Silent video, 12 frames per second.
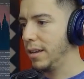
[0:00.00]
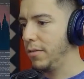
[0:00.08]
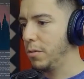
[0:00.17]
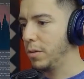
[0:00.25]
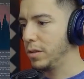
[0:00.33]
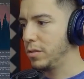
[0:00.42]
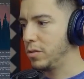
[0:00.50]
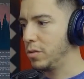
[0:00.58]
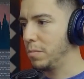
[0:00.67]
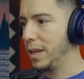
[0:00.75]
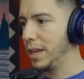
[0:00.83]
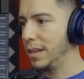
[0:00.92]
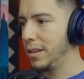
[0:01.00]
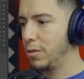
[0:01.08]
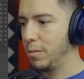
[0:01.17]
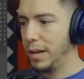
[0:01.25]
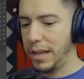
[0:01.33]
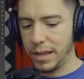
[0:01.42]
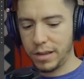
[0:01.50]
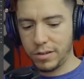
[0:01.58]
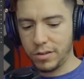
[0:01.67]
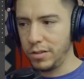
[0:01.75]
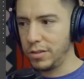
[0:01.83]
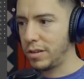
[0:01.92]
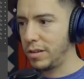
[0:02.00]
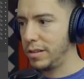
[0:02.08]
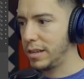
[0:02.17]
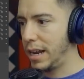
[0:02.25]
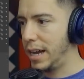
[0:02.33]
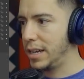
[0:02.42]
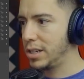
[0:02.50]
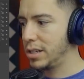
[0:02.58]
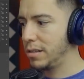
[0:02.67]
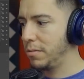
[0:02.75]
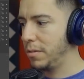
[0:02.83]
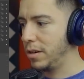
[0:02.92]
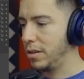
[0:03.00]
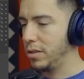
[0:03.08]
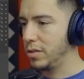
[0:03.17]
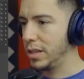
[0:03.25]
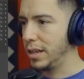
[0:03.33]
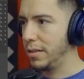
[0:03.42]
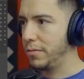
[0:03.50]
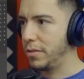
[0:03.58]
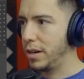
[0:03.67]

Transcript: if you want to zoom in, it could be like Control/. We are not using it